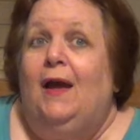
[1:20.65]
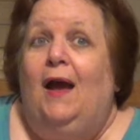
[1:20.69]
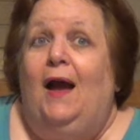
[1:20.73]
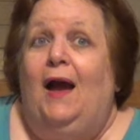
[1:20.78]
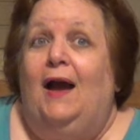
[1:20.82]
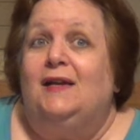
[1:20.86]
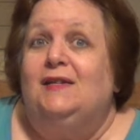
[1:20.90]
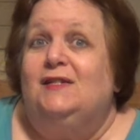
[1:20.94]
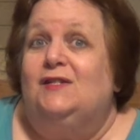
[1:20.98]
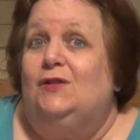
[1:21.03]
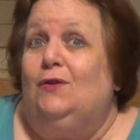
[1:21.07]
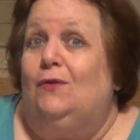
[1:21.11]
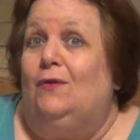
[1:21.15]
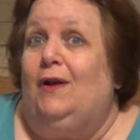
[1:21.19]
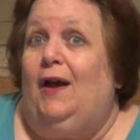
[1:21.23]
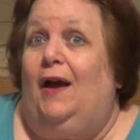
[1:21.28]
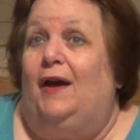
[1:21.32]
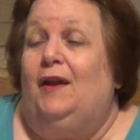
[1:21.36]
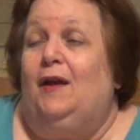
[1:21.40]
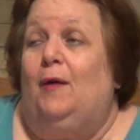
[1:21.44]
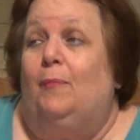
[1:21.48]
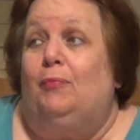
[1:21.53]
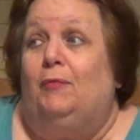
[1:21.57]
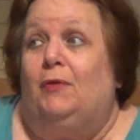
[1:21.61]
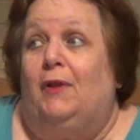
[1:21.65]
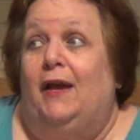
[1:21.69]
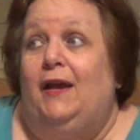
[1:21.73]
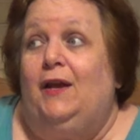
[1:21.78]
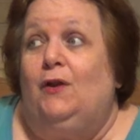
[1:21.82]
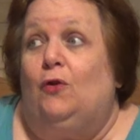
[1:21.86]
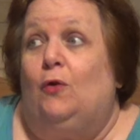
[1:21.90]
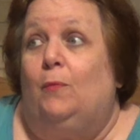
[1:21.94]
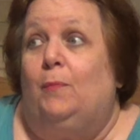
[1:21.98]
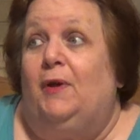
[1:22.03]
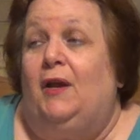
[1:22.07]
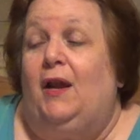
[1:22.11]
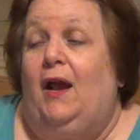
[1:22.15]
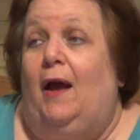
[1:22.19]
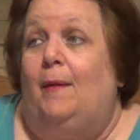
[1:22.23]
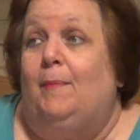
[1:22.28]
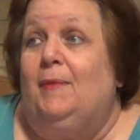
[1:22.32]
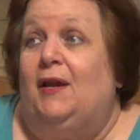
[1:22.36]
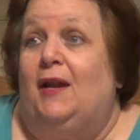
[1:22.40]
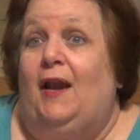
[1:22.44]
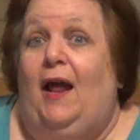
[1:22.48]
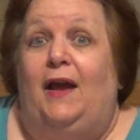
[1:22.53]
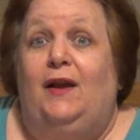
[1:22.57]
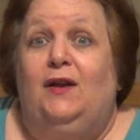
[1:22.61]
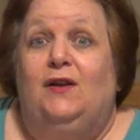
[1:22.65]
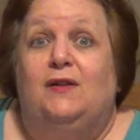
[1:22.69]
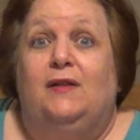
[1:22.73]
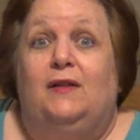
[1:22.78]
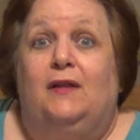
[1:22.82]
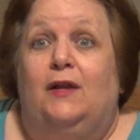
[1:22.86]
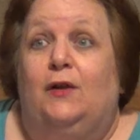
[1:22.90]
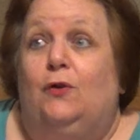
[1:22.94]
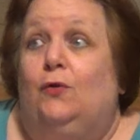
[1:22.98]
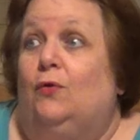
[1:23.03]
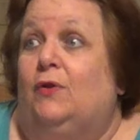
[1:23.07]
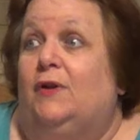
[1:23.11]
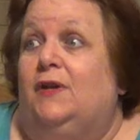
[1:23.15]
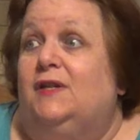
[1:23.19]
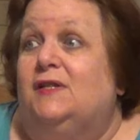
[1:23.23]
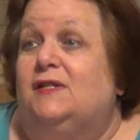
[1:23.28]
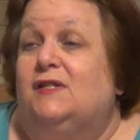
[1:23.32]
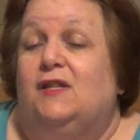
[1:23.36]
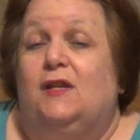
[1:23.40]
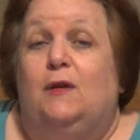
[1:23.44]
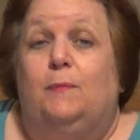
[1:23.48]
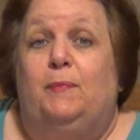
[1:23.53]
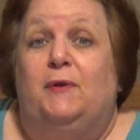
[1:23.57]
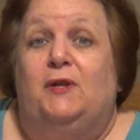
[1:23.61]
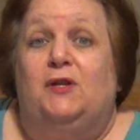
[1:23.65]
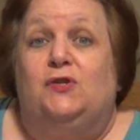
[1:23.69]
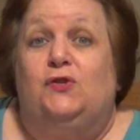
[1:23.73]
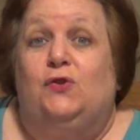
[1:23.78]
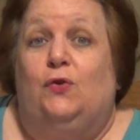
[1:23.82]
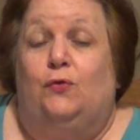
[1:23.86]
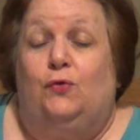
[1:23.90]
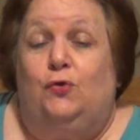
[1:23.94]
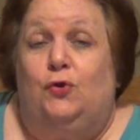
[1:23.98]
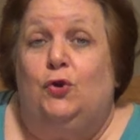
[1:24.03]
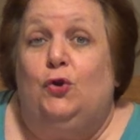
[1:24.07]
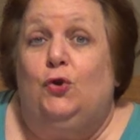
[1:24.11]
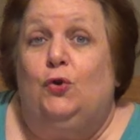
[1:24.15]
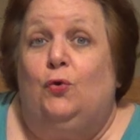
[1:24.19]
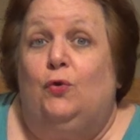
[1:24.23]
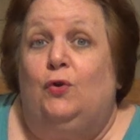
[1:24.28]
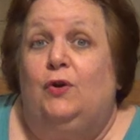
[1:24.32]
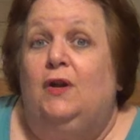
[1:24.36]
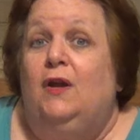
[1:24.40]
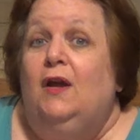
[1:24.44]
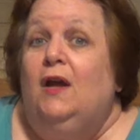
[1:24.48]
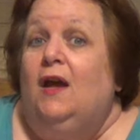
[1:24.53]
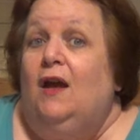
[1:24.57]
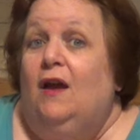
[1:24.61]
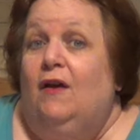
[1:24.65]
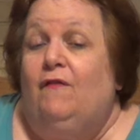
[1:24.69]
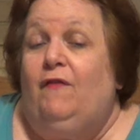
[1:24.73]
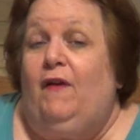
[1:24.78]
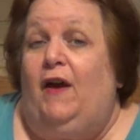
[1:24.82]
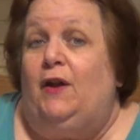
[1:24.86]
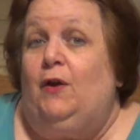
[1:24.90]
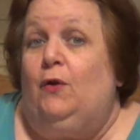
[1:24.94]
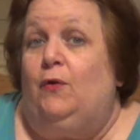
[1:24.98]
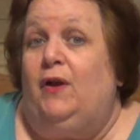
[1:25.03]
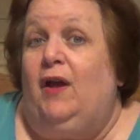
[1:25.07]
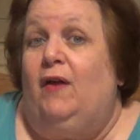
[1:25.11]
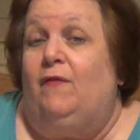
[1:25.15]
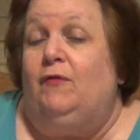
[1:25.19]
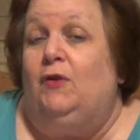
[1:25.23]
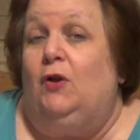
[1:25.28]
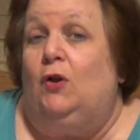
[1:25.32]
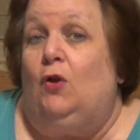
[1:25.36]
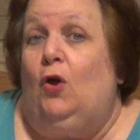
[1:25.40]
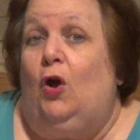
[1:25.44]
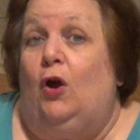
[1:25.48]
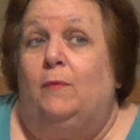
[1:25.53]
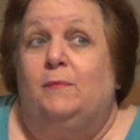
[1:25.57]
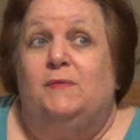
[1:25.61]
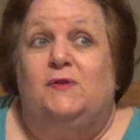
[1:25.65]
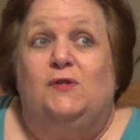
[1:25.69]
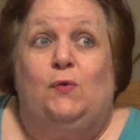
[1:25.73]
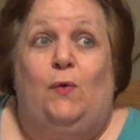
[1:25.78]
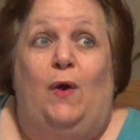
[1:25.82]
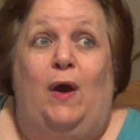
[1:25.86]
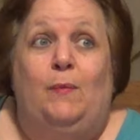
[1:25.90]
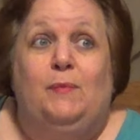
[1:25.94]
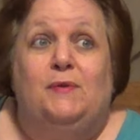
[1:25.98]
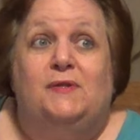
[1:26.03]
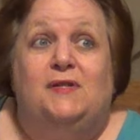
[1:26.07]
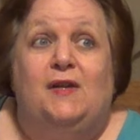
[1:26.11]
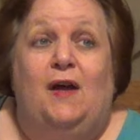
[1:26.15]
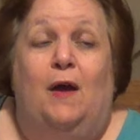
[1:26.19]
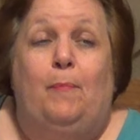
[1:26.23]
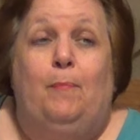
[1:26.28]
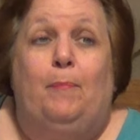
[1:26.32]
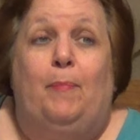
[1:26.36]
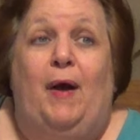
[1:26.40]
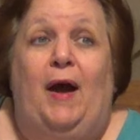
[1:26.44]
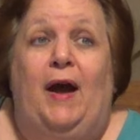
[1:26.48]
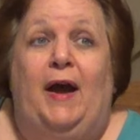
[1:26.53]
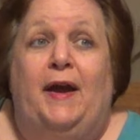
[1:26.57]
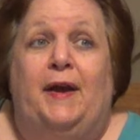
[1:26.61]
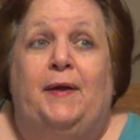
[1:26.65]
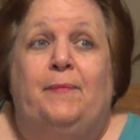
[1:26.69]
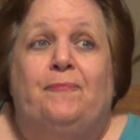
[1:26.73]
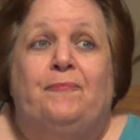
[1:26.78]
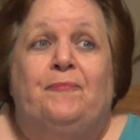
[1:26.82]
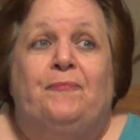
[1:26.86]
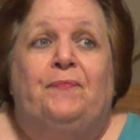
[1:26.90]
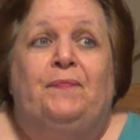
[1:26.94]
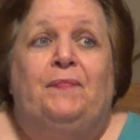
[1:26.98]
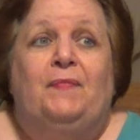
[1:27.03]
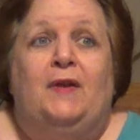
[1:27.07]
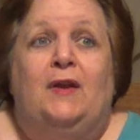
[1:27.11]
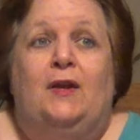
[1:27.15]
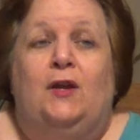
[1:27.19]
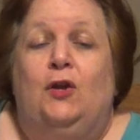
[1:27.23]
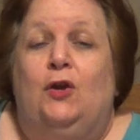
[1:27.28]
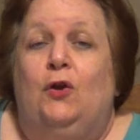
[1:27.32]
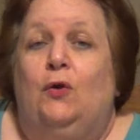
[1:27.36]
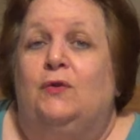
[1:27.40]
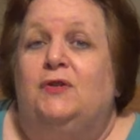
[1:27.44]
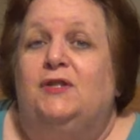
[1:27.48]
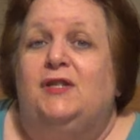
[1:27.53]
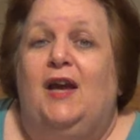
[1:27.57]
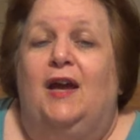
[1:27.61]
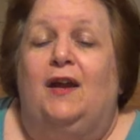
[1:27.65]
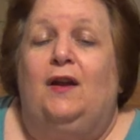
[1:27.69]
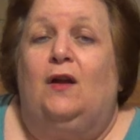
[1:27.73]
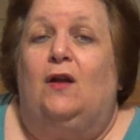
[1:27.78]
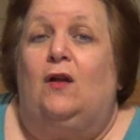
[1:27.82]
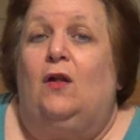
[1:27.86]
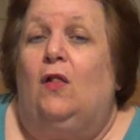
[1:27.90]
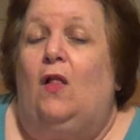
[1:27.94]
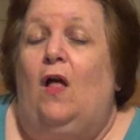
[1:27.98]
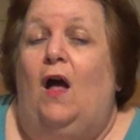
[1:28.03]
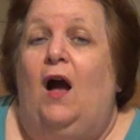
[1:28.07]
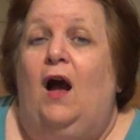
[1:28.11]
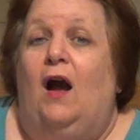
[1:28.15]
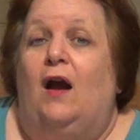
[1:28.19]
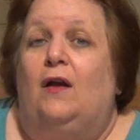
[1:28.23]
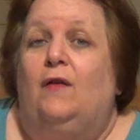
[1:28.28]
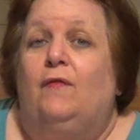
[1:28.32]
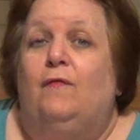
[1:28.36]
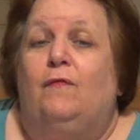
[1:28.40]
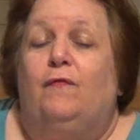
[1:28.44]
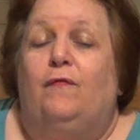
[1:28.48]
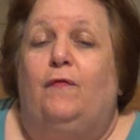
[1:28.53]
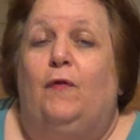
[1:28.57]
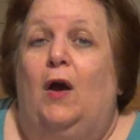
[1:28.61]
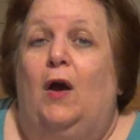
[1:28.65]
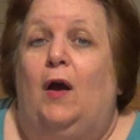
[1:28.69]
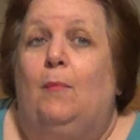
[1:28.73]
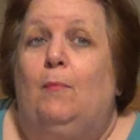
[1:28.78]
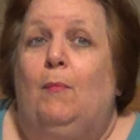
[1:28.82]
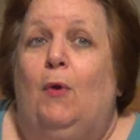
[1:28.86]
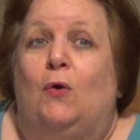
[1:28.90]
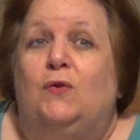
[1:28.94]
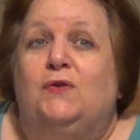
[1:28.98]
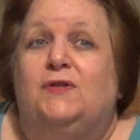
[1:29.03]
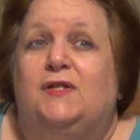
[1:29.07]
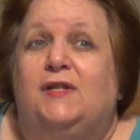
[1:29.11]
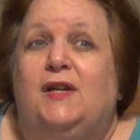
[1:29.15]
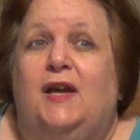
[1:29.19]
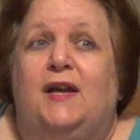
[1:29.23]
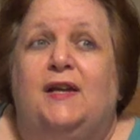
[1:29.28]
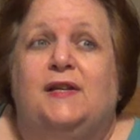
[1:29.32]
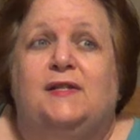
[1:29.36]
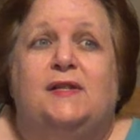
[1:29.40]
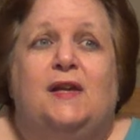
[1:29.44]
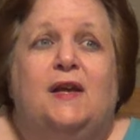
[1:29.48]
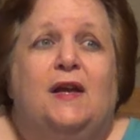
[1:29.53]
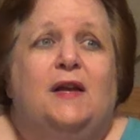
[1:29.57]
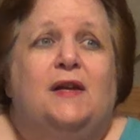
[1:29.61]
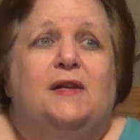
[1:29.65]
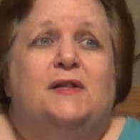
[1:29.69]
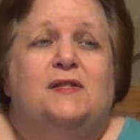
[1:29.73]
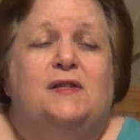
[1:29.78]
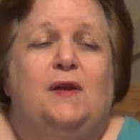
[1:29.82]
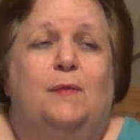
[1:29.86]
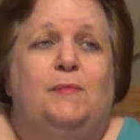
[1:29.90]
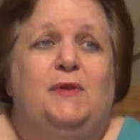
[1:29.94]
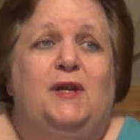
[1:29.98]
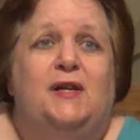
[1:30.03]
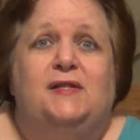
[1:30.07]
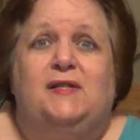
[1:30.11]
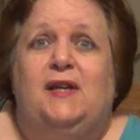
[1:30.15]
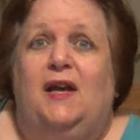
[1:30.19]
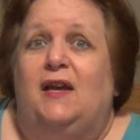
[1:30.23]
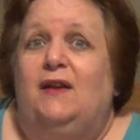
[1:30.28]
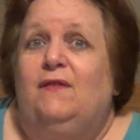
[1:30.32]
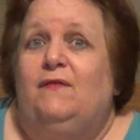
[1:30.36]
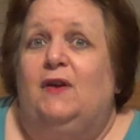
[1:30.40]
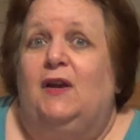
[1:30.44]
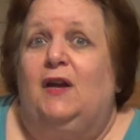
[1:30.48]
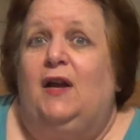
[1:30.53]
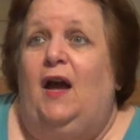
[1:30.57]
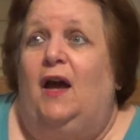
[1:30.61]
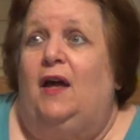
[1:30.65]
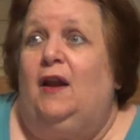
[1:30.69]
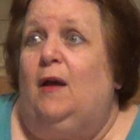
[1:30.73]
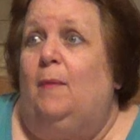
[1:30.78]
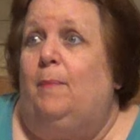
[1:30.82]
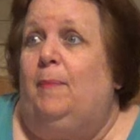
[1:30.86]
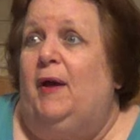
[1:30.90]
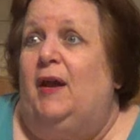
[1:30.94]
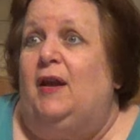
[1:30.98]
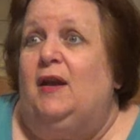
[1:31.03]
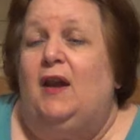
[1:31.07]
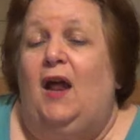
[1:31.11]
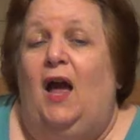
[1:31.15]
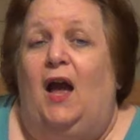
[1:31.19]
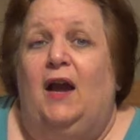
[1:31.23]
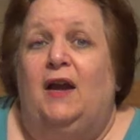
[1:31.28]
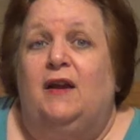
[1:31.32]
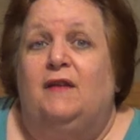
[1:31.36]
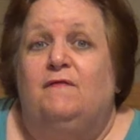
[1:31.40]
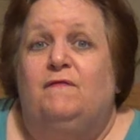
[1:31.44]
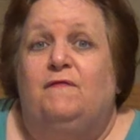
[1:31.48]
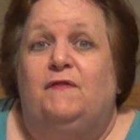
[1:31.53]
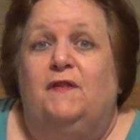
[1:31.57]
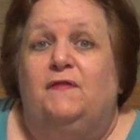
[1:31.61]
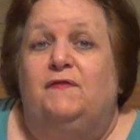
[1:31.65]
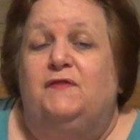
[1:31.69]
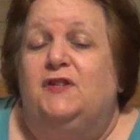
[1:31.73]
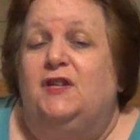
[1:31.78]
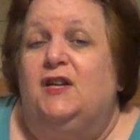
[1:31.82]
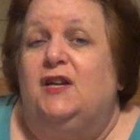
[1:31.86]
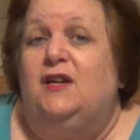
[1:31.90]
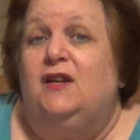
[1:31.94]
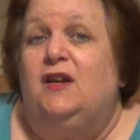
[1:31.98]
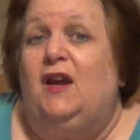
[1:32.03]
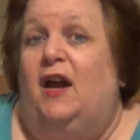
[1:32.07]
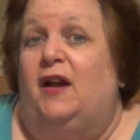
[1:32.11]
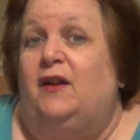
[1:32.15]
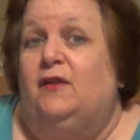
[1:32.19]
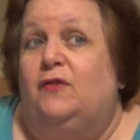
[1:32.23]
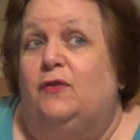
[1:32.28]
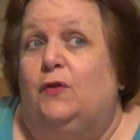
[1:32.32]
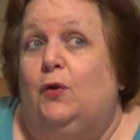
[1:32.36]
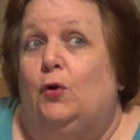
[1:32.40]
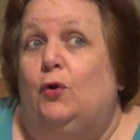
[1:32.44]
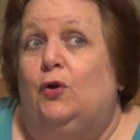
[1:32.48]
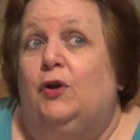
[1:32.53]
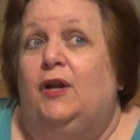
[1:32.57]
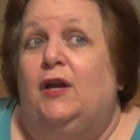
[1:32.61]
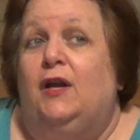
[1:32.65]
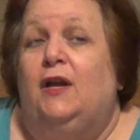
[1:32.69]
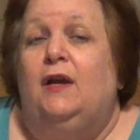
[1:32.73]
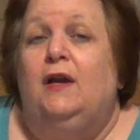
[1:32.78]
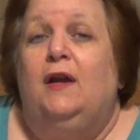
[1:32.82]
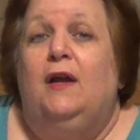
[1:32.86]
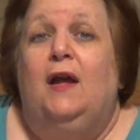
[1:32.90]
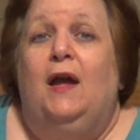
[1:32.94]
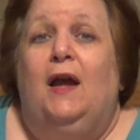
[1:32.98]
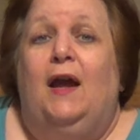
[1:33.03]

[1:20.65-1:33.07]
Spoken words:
I still got up later, but I mean, I could literally sleep in till noon if I don't have an alarm. So I was up by, you know, 10 o'clock most days. Some days I even got up at 9:15, 9:30.